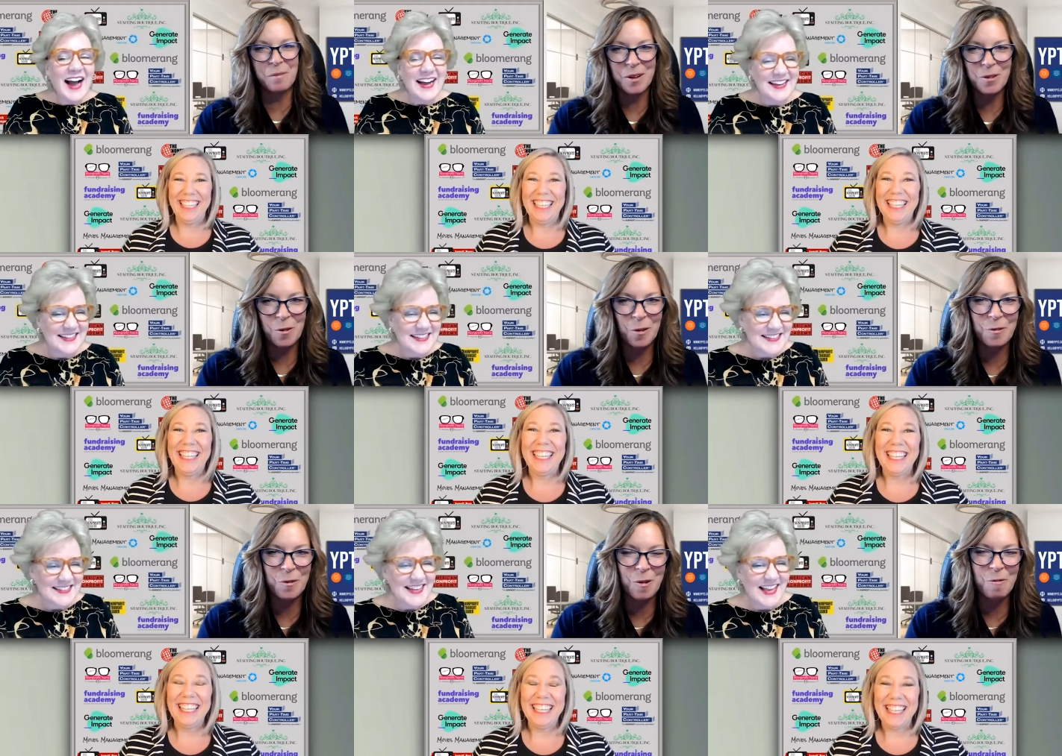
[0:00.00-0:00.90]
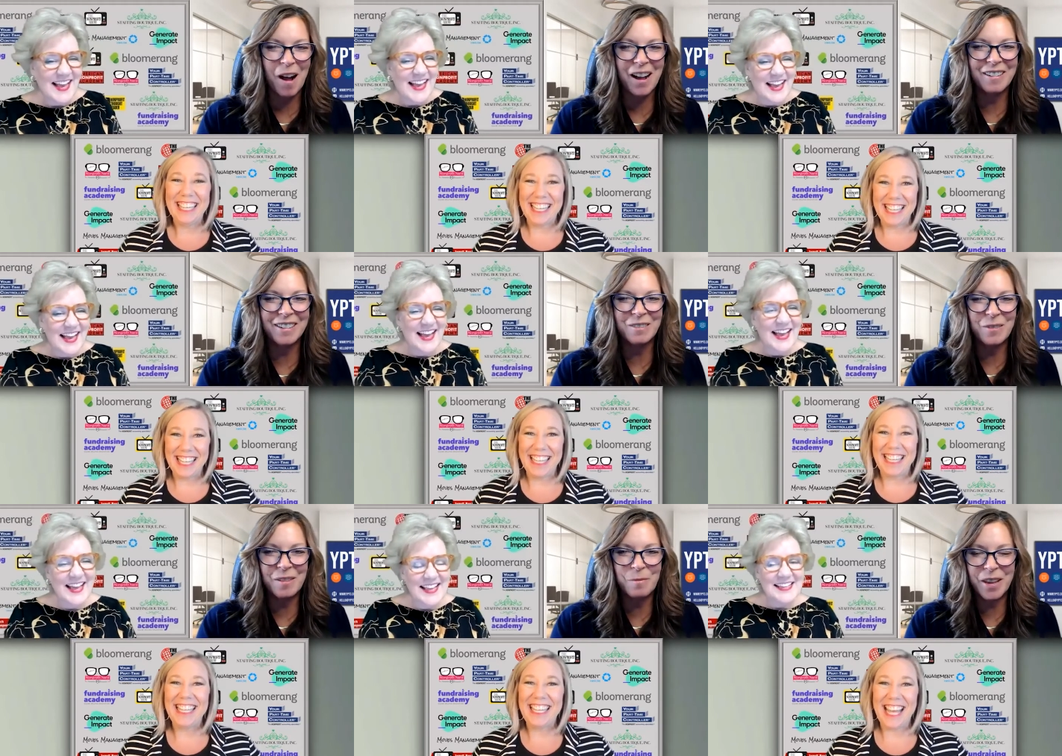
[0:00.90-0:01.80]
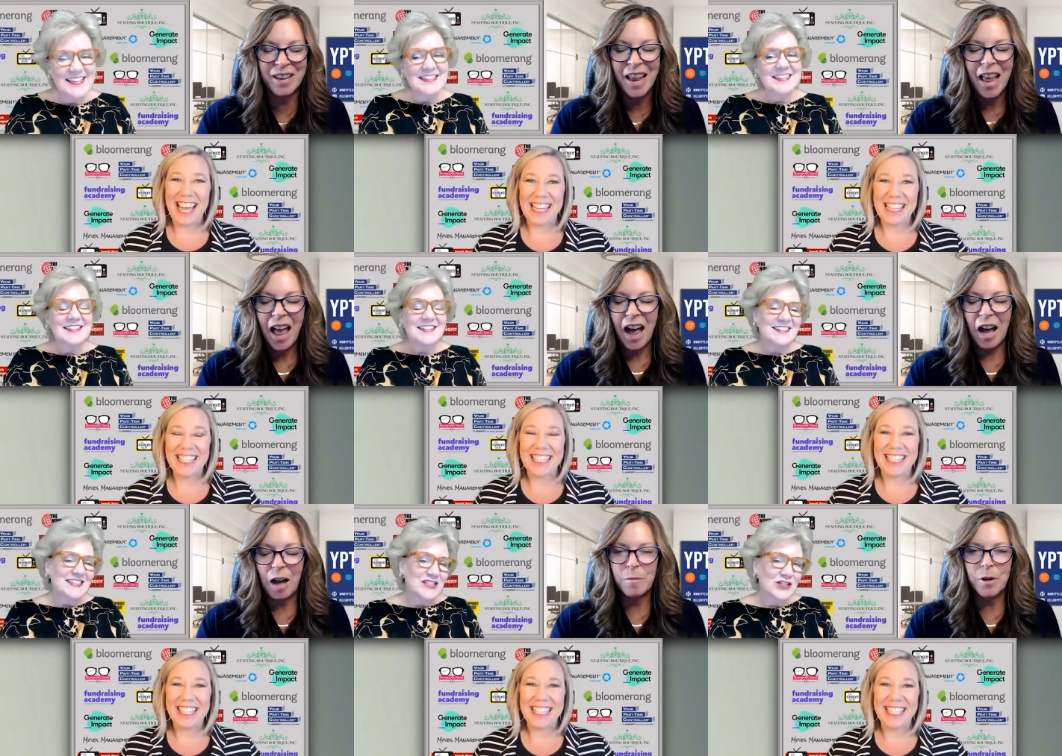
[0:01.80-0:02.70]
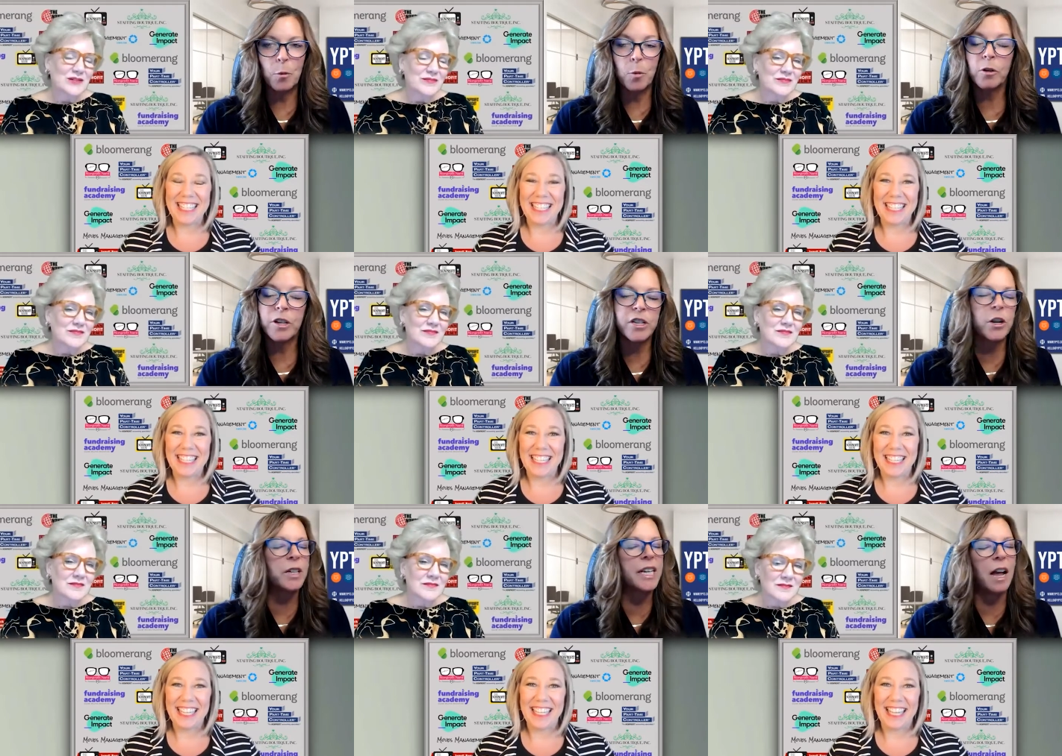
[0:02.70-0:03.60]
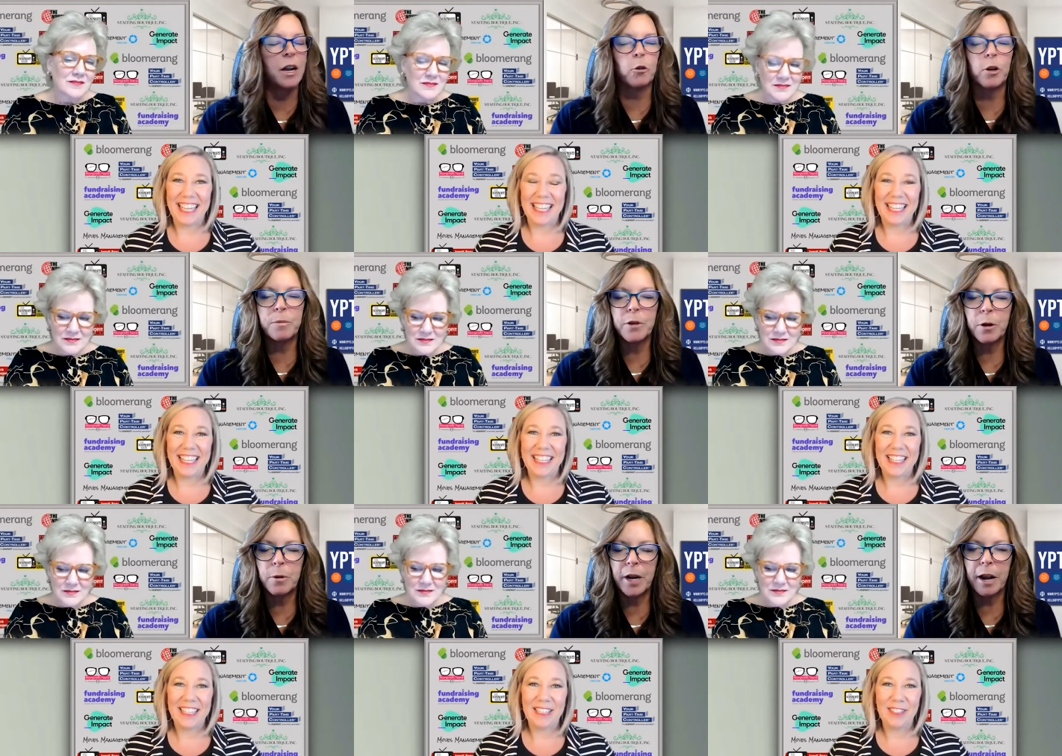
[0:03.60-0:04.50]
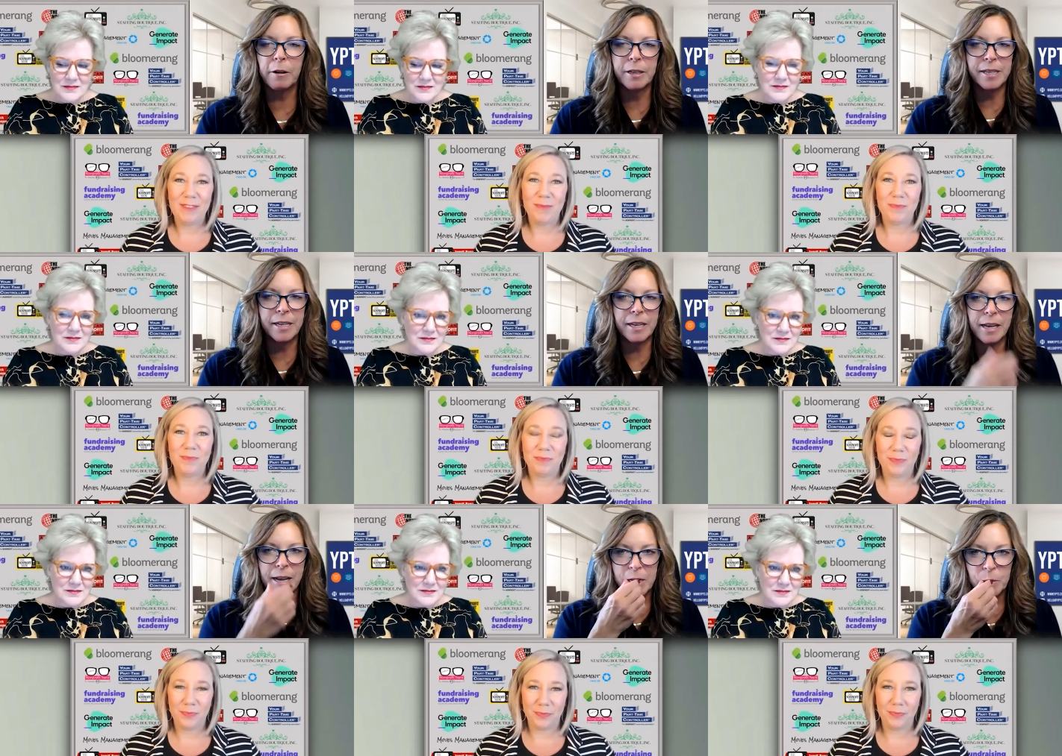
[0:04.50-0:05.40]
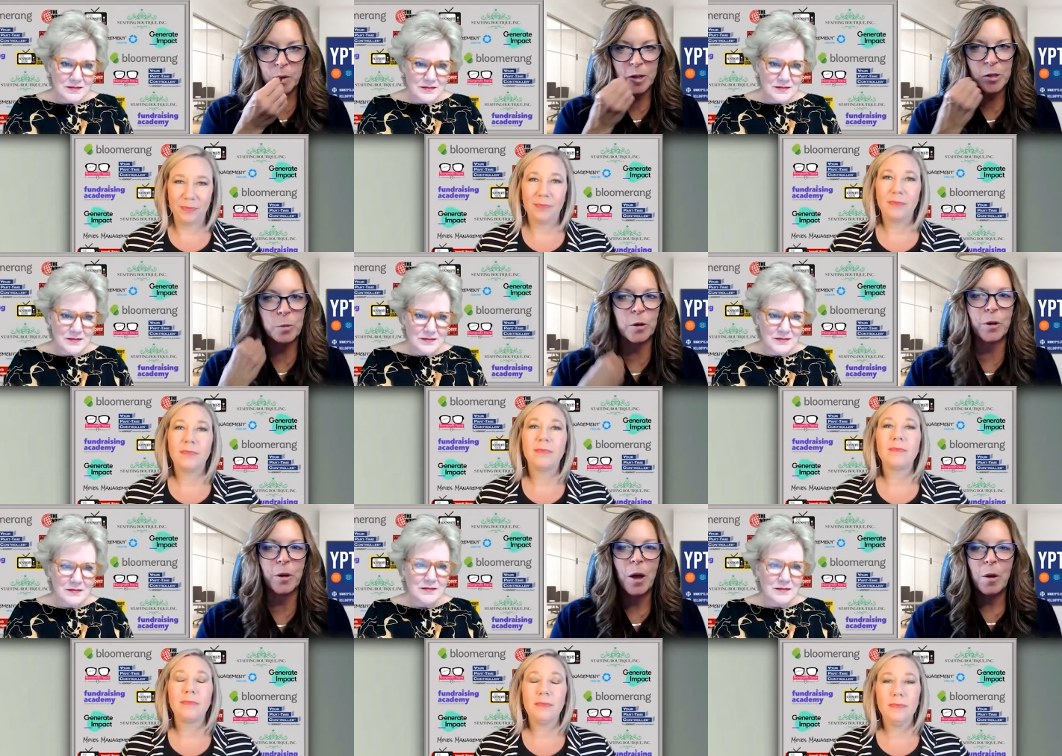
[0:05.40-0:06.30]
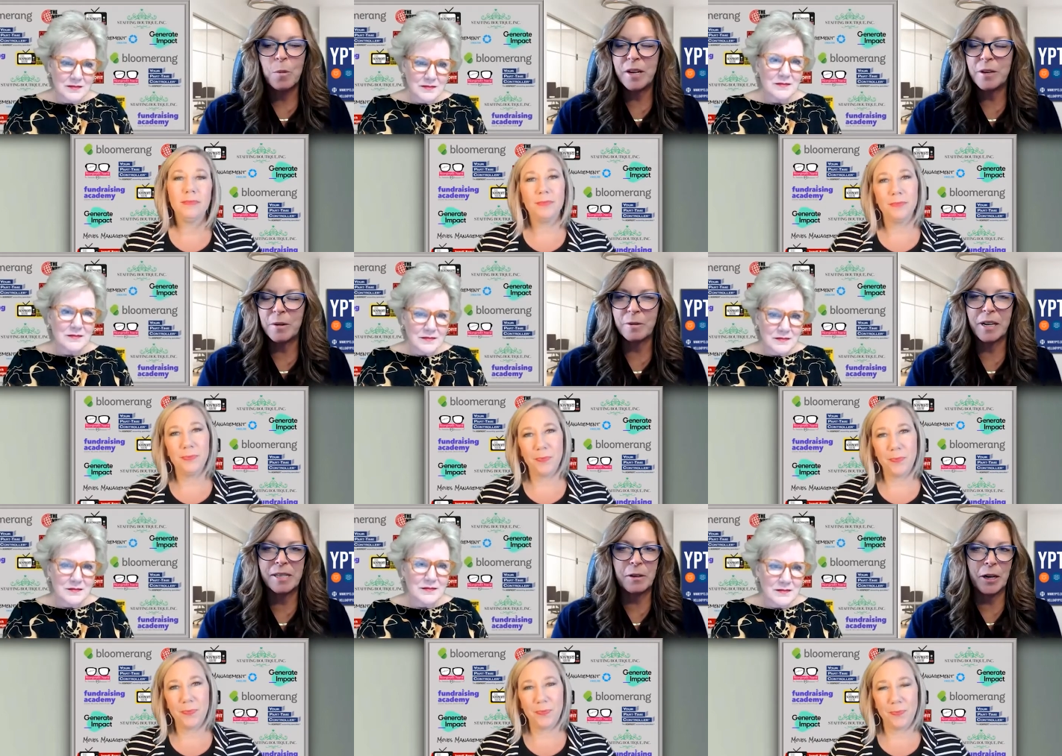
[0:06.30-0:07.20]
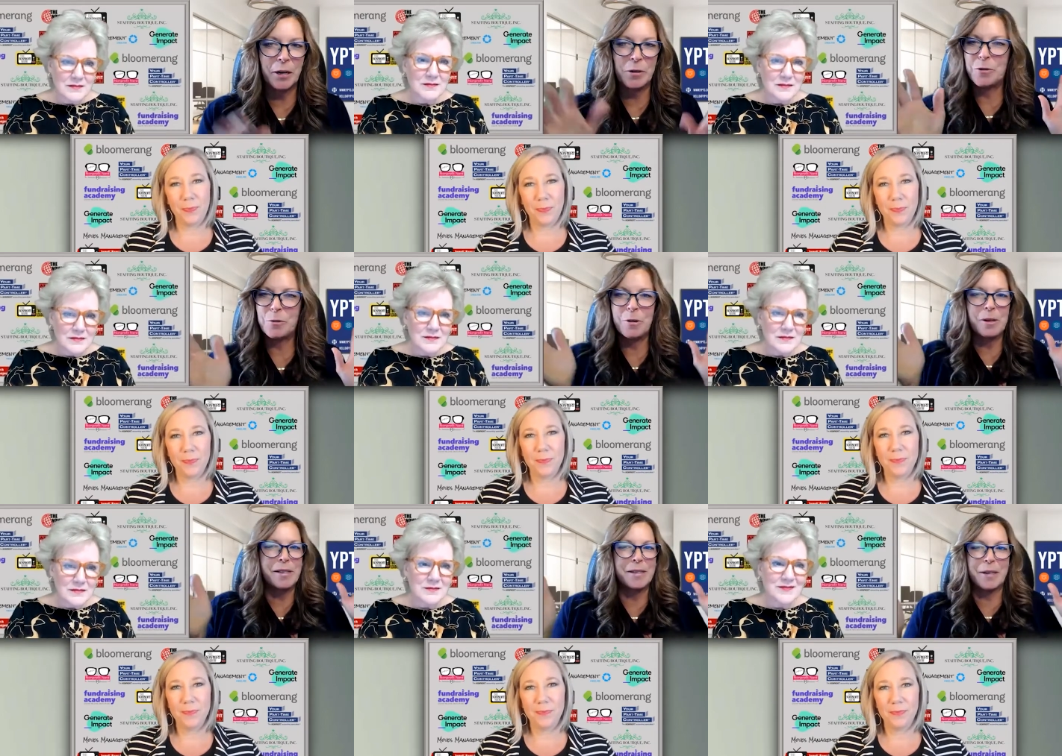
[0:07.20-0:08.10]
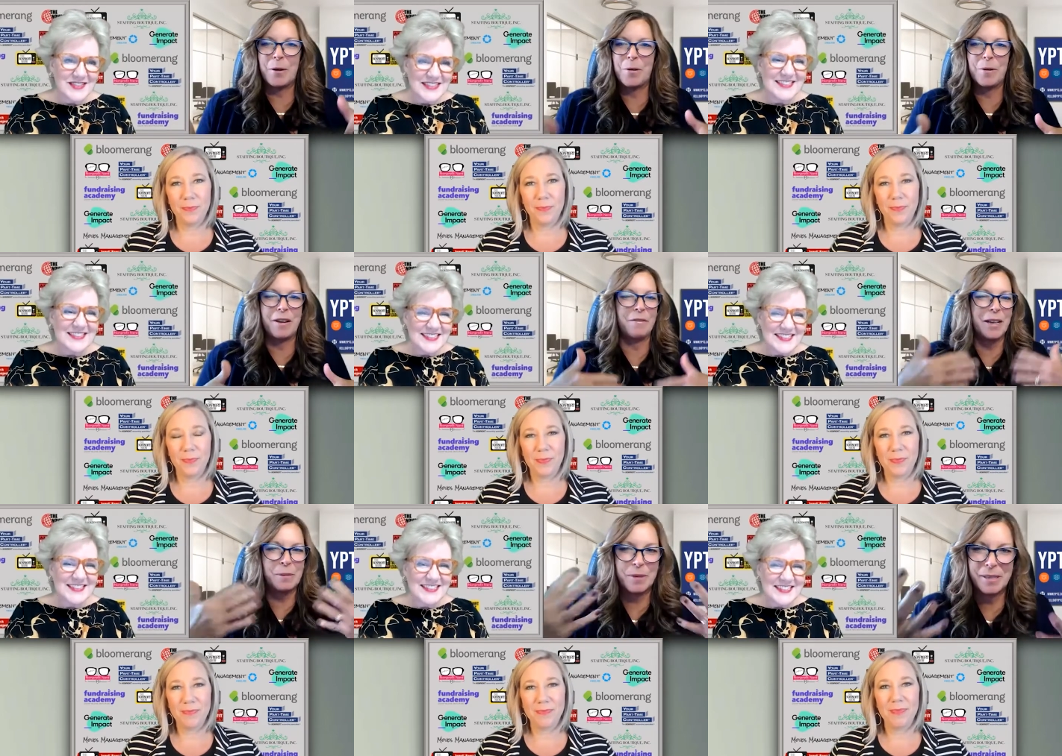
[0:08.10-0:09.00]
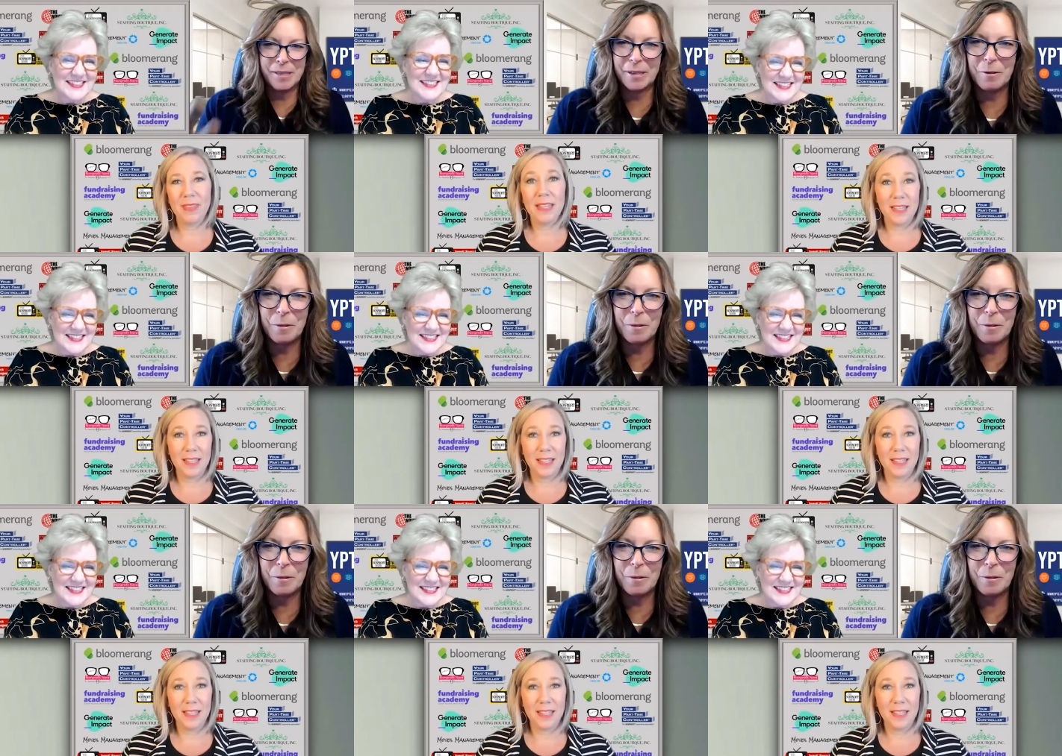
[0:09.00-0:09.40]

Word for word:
Speaker 1: Controller for a while, and we've been, we're certainly not cryptocurrency experts. We don't necessarily endorse, investments in